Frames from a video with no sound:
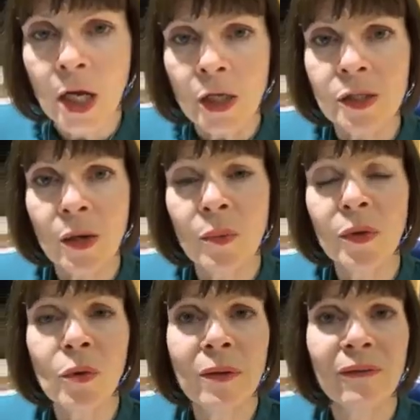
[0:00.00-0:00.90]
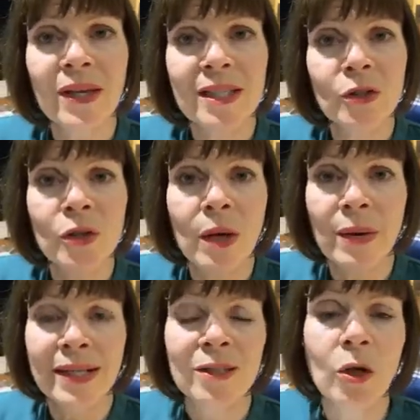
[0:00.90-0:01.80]
So with all of this, you know,
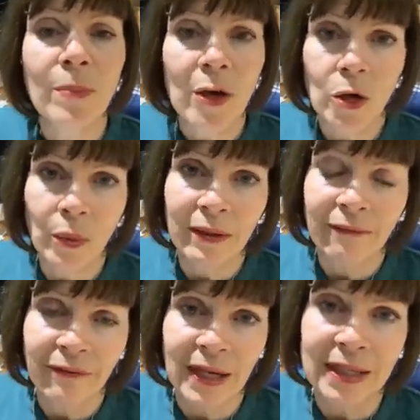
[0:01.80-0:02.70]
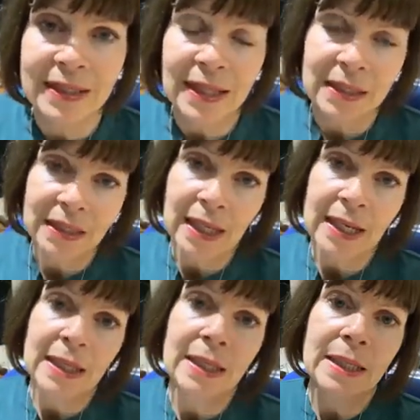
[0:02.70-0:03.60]
it's not about a quick fix. It's
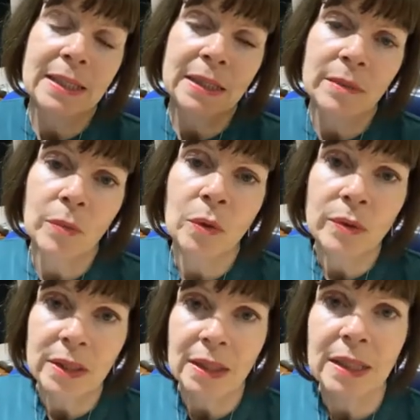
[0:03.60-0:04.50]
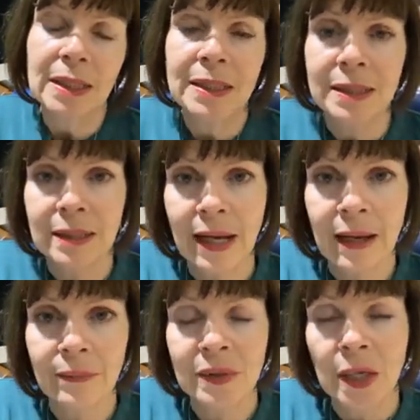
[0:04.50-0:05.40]
taking these small, steady
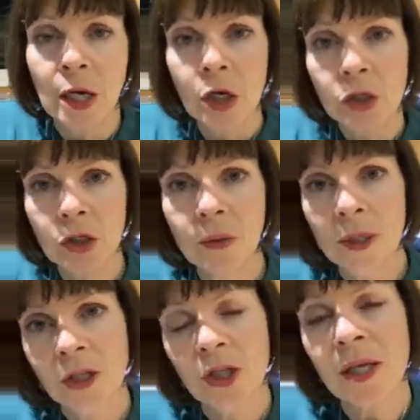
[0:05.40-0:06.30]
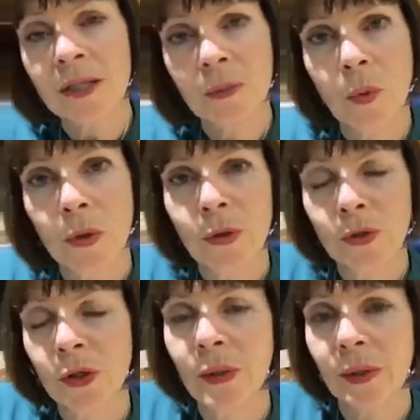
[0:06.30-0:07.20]
steps to adjust what you're
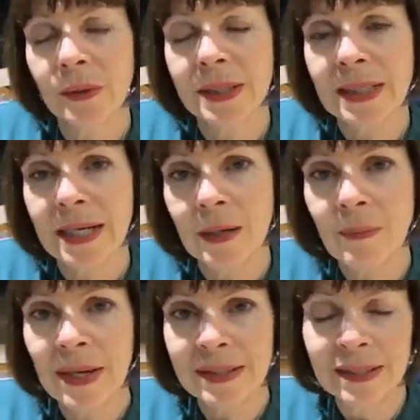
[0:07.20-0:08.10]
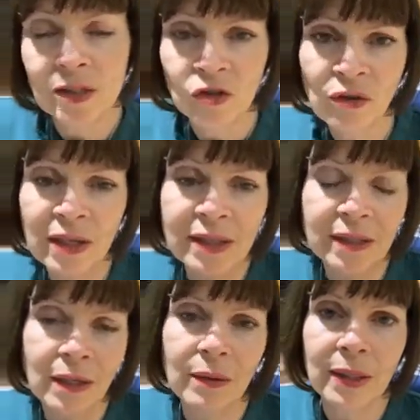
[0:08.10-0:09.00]
doing on a daily basis, trying to
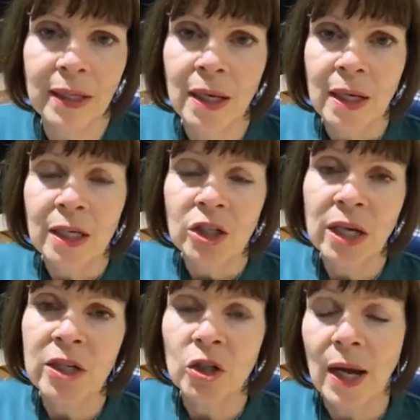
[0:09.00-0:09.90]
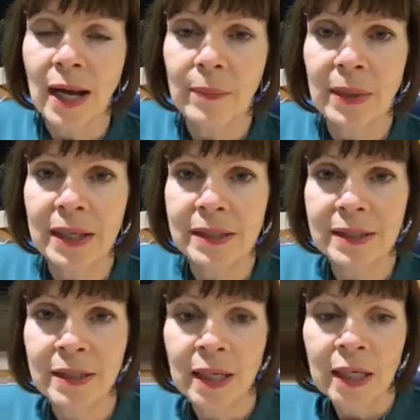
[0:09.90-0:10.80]
slowly change your
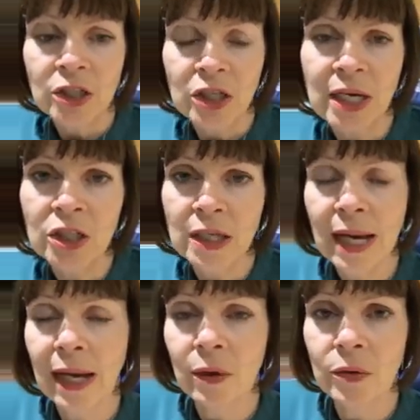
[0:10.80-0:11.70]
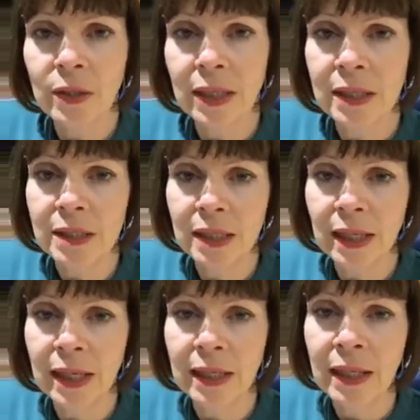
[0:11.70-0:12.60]
habits, changing how you're
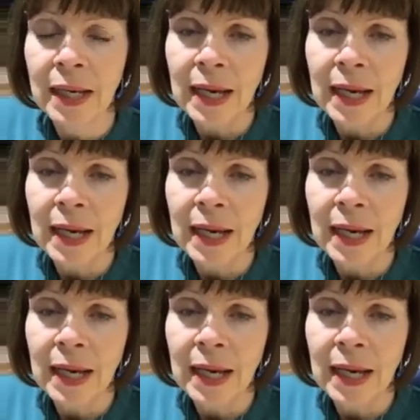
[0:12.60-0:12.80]
eating,